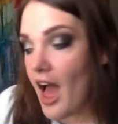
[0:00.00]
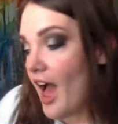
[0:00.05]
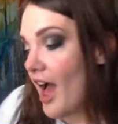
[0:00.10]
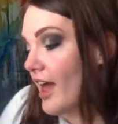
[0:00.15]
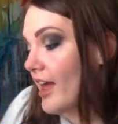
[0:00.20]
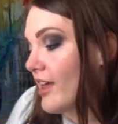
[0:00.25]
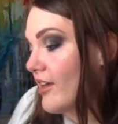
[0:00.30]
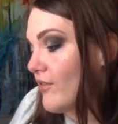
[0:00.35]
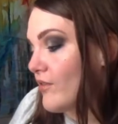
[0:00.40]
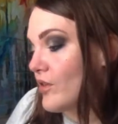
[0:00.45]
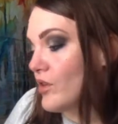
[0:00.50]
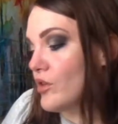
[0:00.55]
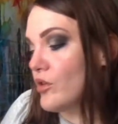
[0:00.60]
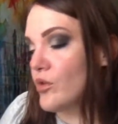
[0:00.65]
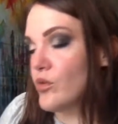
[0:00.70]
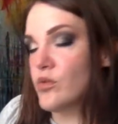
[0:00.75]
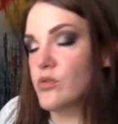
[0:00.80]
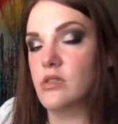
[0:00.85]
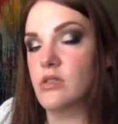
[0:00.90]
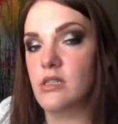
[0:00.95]
I have
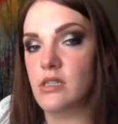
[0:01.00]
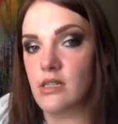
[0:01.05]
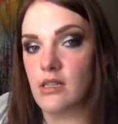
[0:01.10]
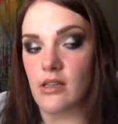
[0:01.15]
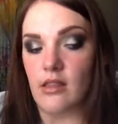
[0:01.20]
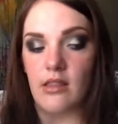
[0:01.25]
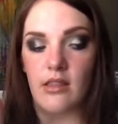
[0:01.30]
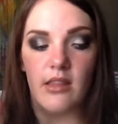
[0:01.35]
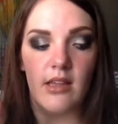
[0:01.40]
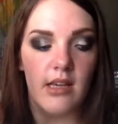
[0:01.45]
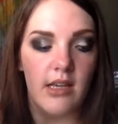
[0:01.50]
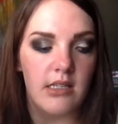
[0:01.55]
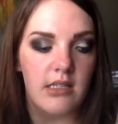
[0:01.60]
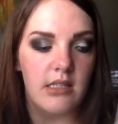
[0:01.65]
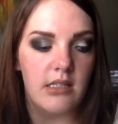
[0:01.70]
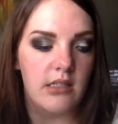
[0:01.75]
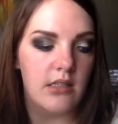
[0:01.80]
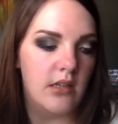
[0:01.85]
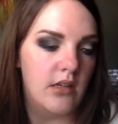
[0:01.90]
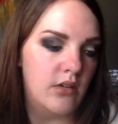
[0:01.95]
used
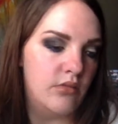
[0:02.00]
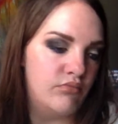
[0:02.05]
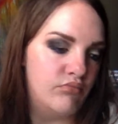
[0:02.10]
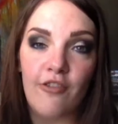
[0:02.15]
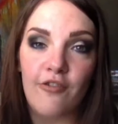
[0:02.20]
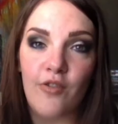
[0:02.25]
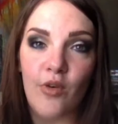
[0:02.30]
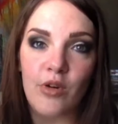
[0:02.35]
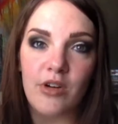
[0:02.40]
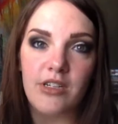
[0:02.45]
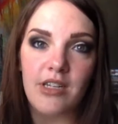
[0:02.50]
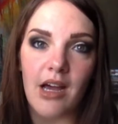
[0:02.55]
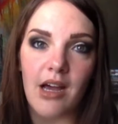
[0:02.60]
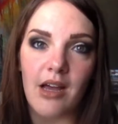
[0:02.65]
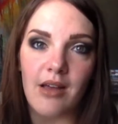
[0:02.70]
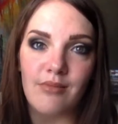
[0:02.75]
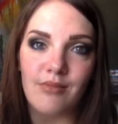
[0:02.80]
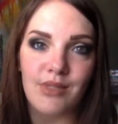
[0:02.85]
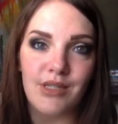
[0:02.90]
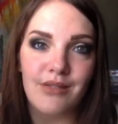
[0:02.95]
this four
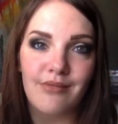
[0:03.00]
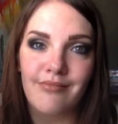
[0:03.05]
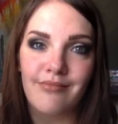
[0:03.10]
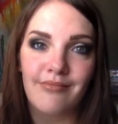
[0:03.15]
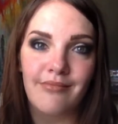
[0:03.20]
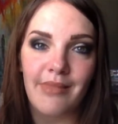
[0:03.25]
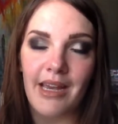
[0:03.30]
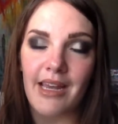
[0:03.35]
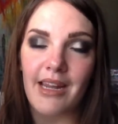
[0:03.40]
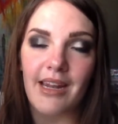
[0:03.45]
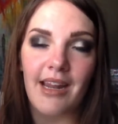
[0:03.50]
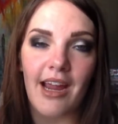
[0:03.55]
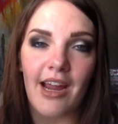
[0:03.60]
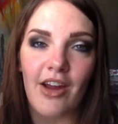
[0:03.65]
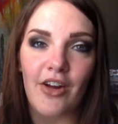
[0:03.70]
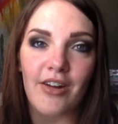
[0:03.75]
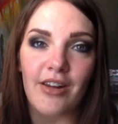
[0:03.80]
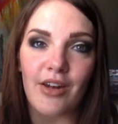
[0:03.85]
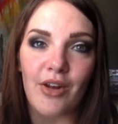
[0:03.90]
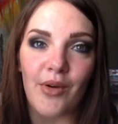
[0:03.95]
times and I
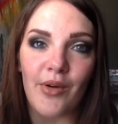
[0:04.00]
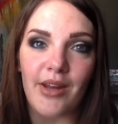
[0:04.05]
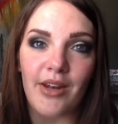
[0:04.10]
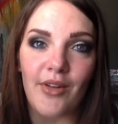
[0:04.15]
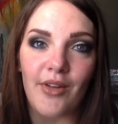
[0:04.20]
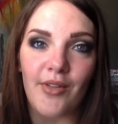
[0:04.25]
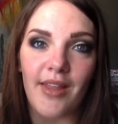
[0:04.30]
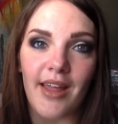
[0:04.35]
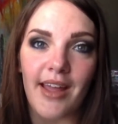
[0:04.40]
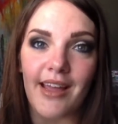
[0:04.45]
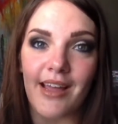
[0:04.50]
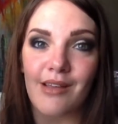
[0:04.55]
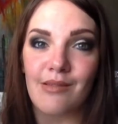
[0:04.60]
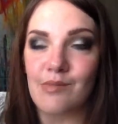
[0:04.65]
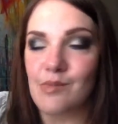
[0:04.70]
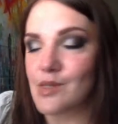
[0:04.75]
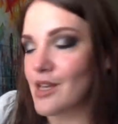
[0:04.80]
already know I don't like it.